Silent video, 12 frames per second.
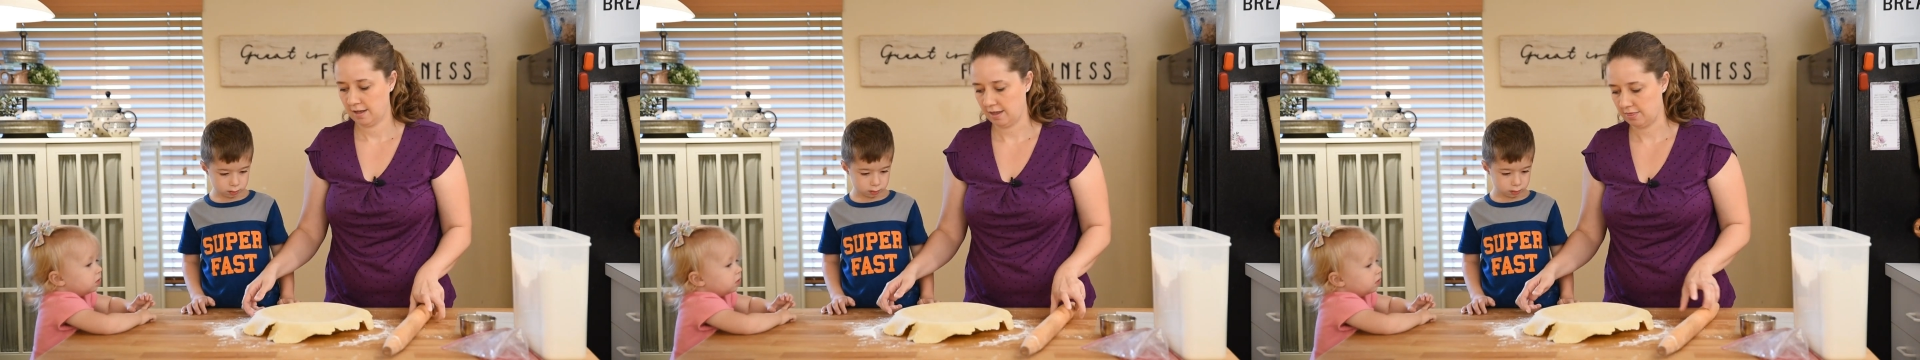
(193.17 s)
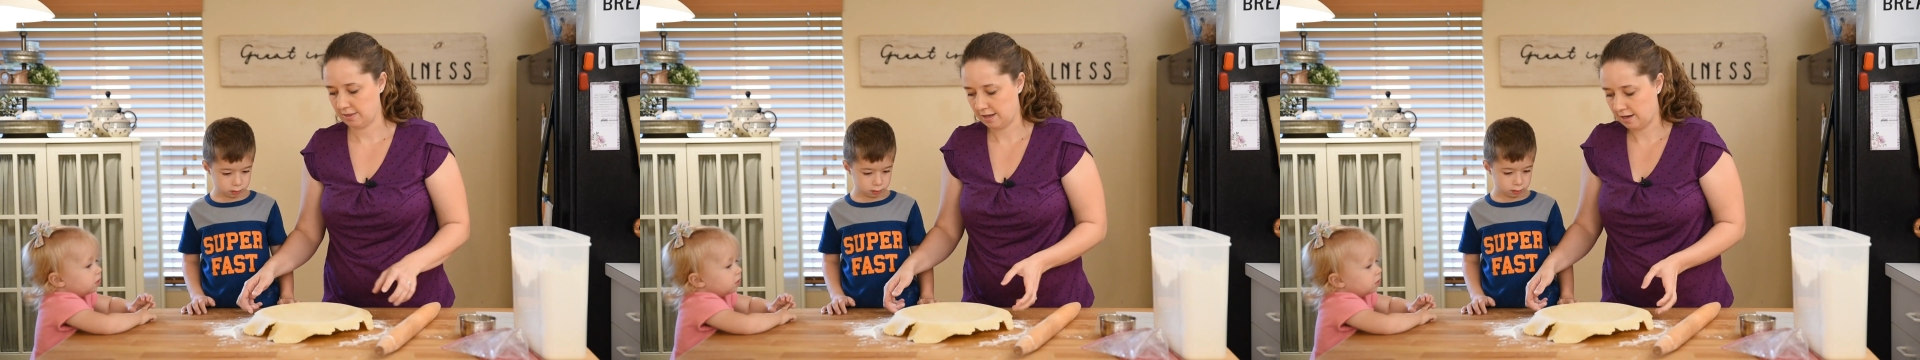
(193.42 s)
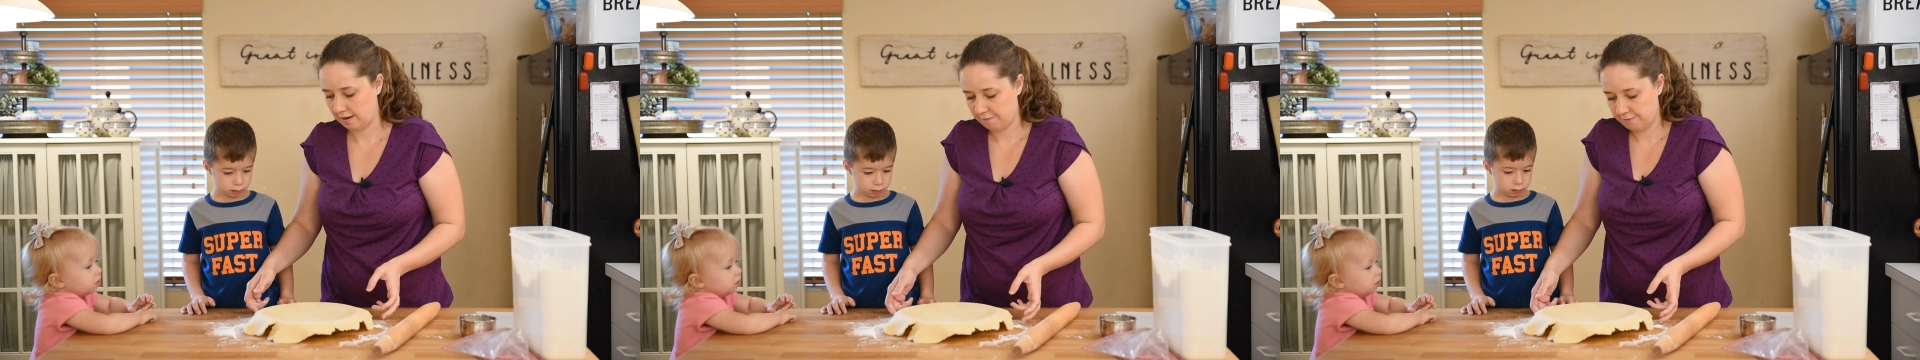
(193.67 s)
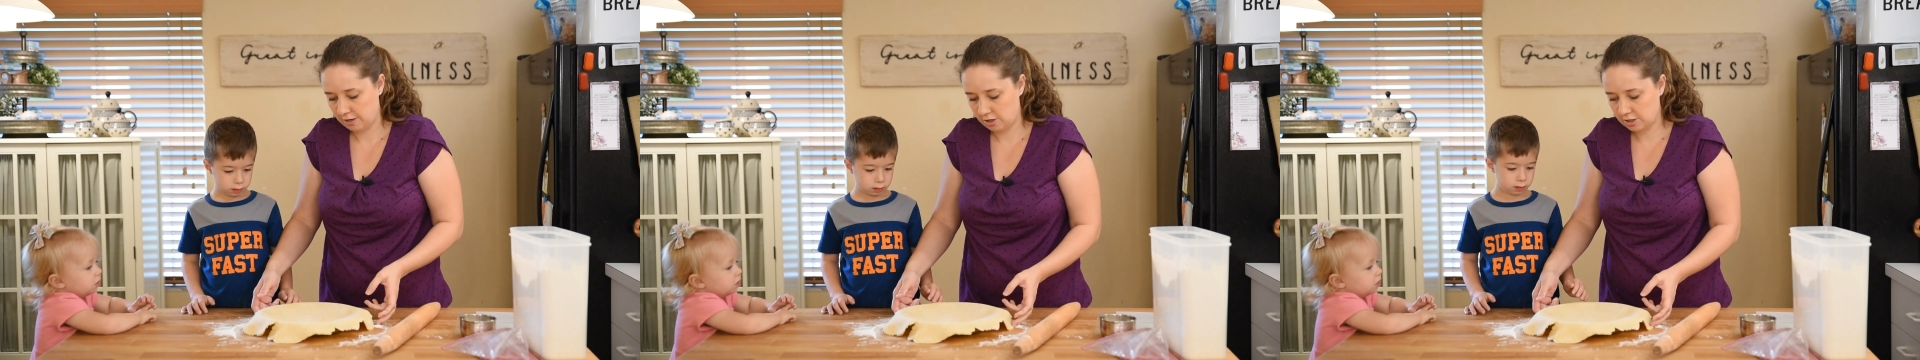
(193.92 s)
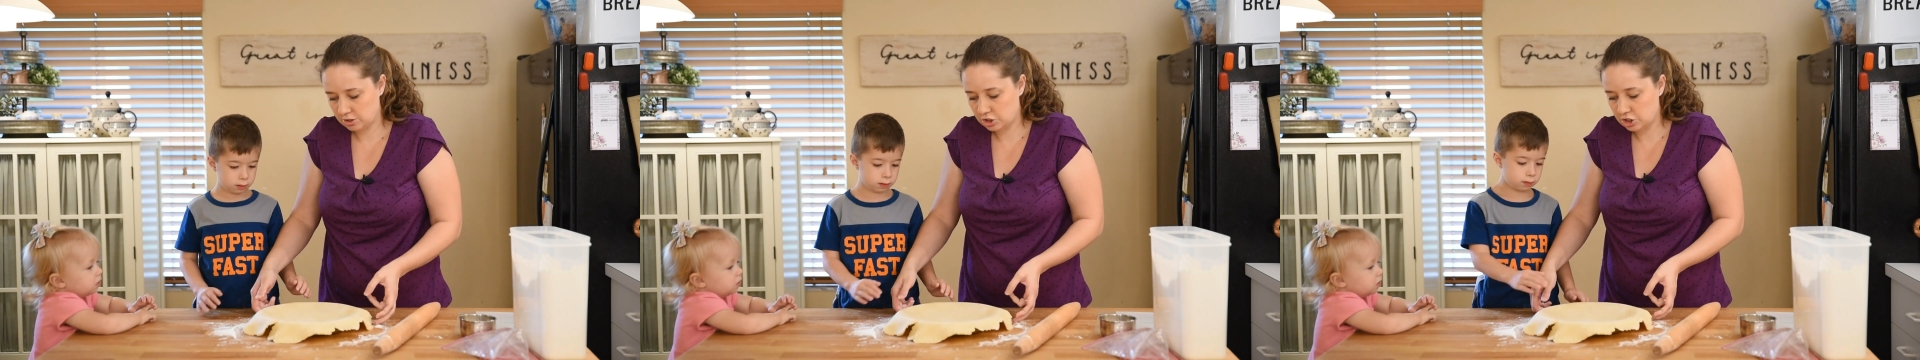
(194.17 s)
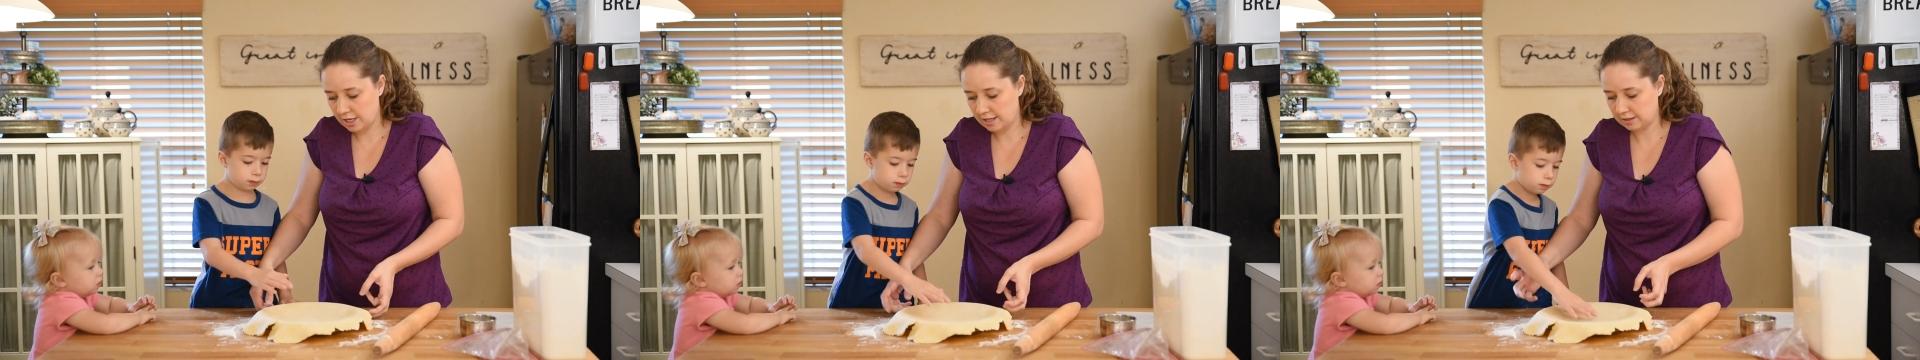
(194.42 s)
Speaker 1: And then I very
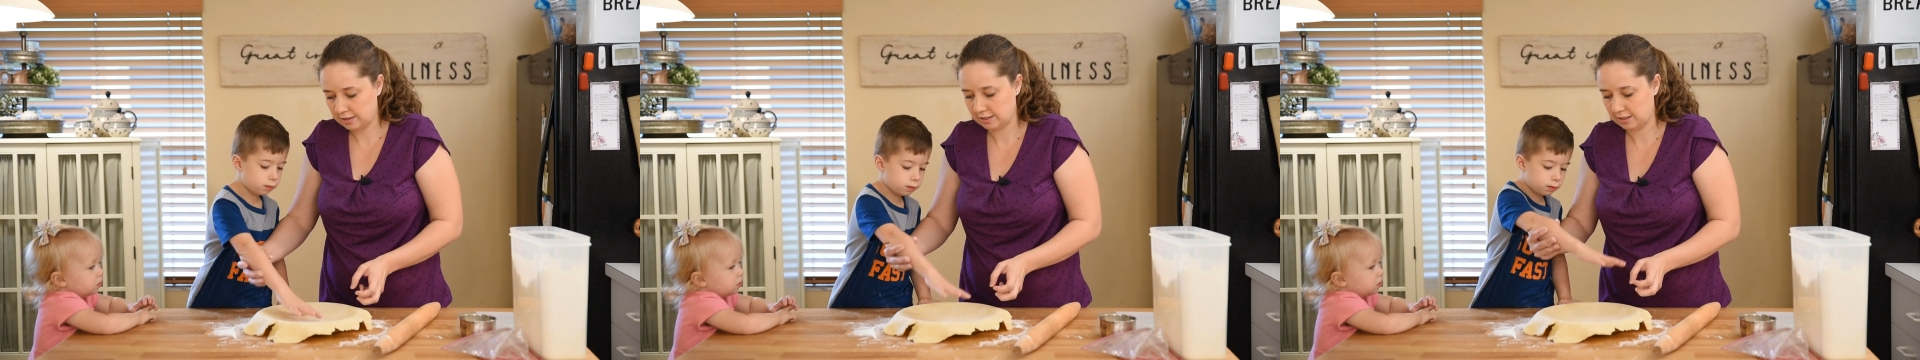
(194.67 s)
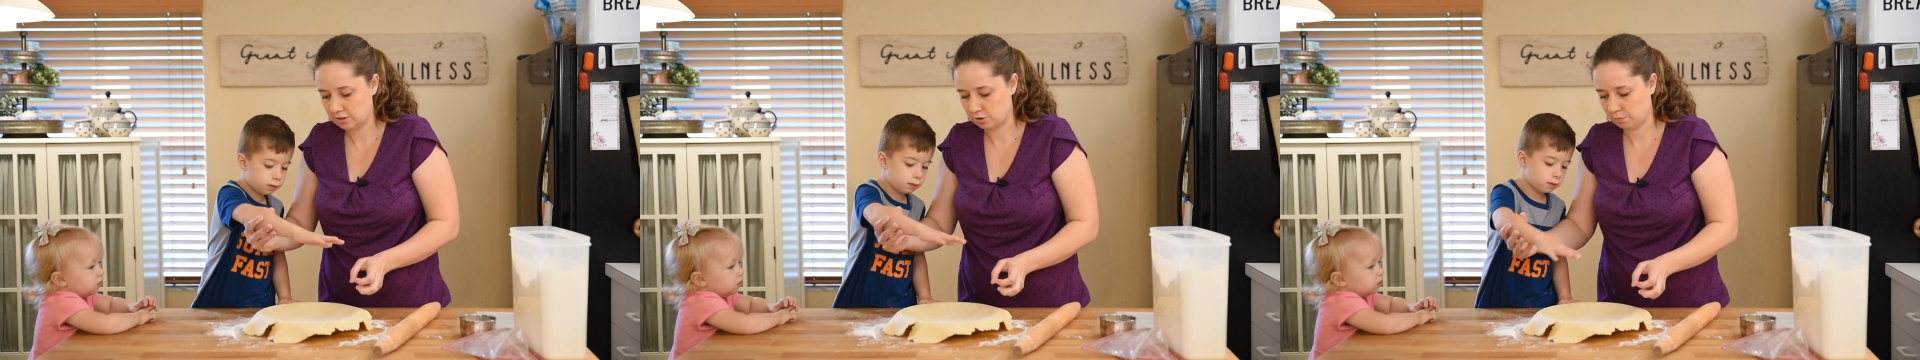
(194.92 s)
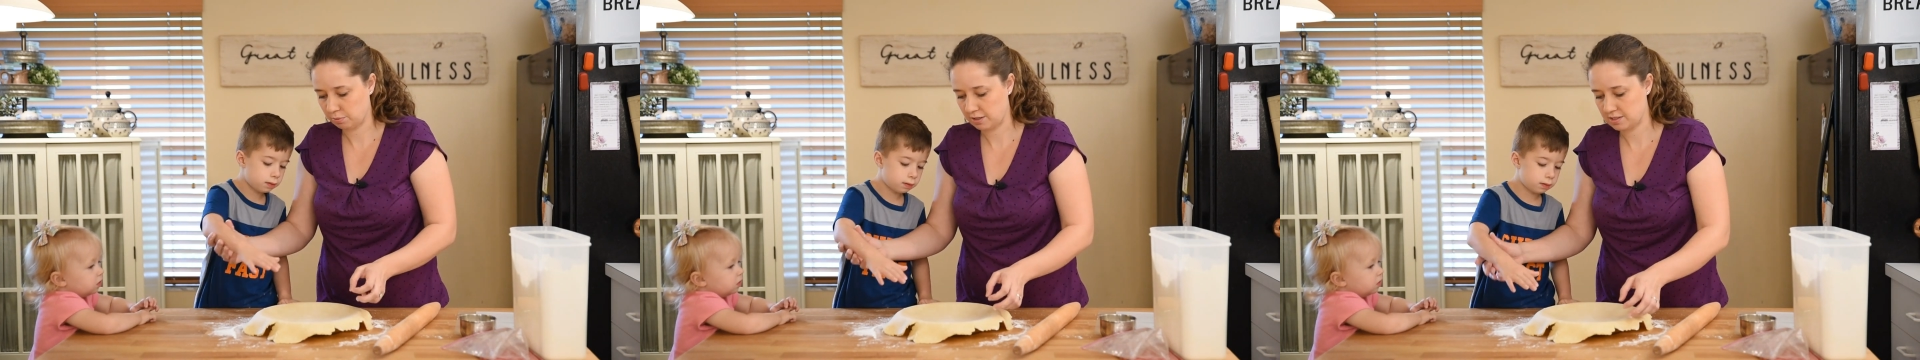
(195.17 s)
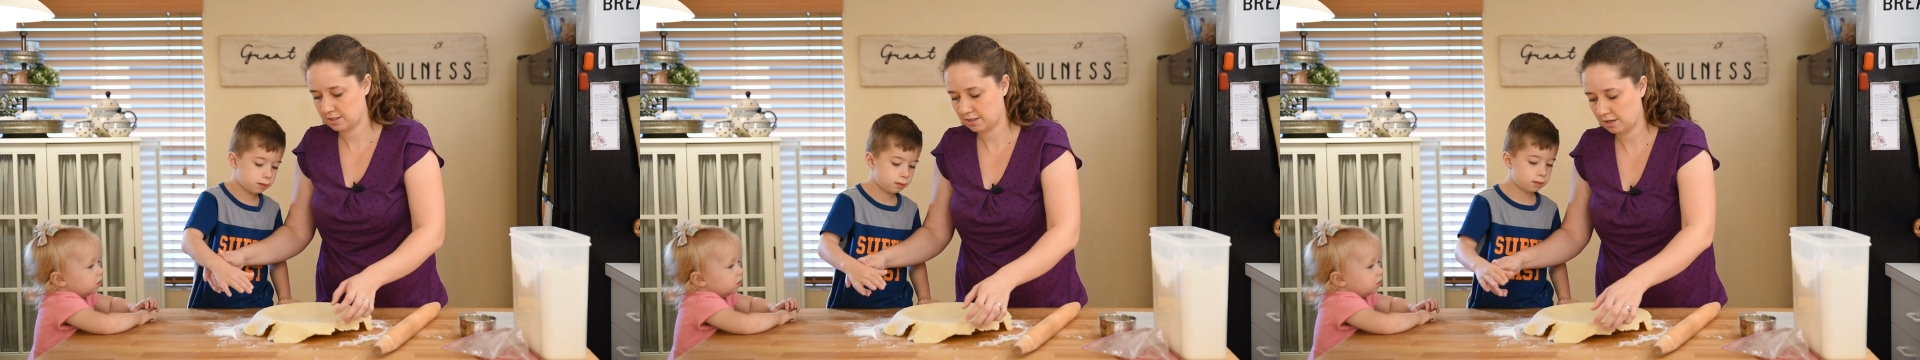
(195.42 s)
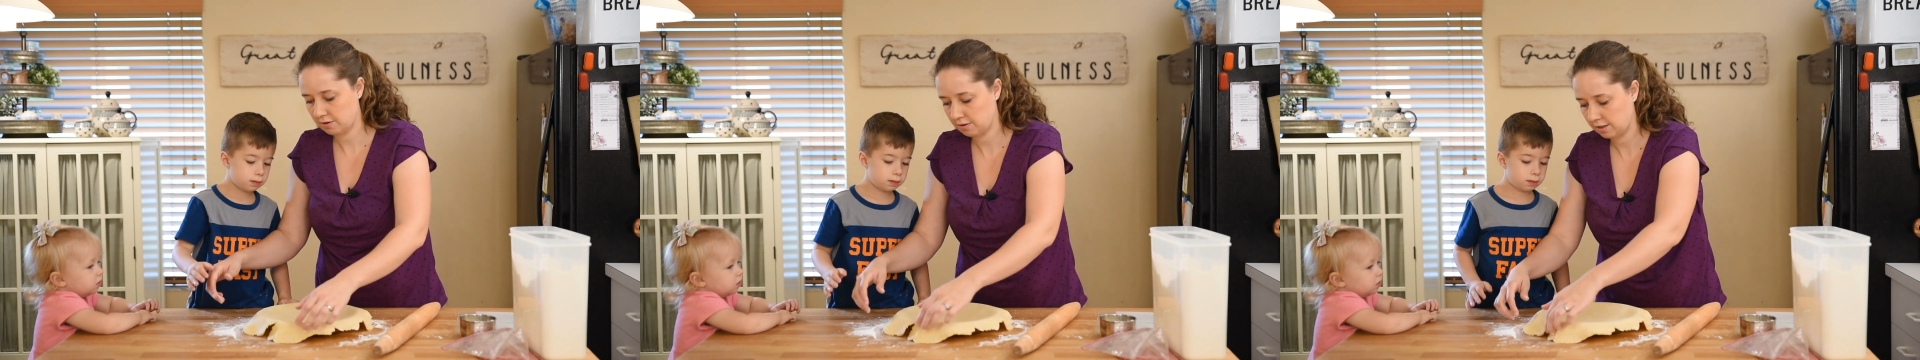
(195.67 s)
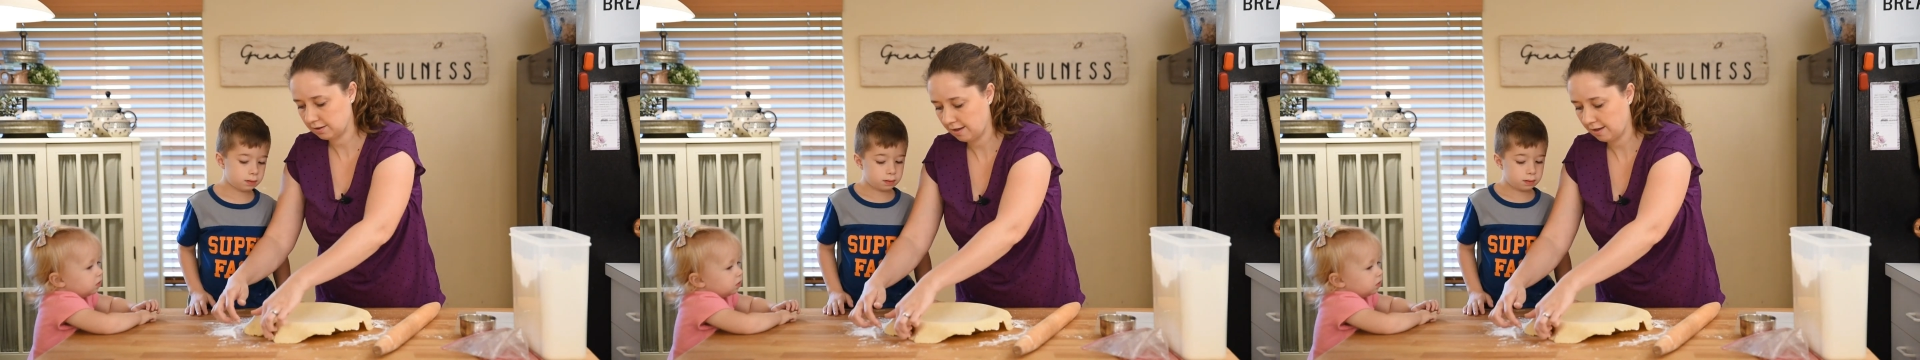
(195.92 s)
gently, don't press it down like